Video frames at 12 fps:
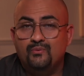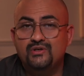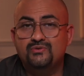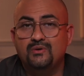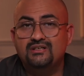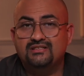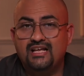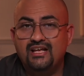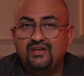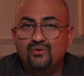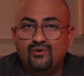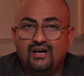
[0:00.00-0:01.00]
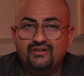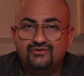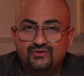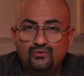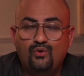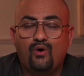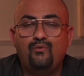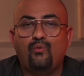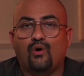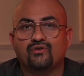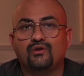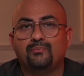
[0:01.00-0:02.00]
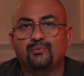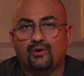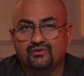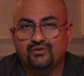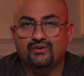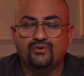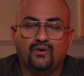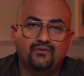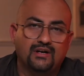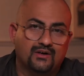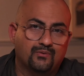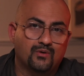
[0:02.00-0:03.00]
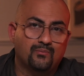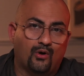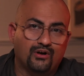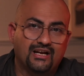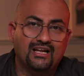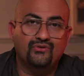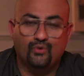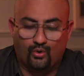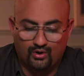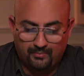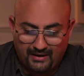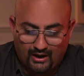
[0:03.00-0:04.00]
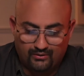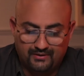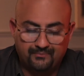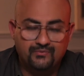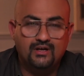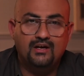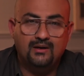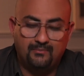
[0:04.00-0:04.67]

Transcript: which will take you guys through of what the process of network bonding is all about.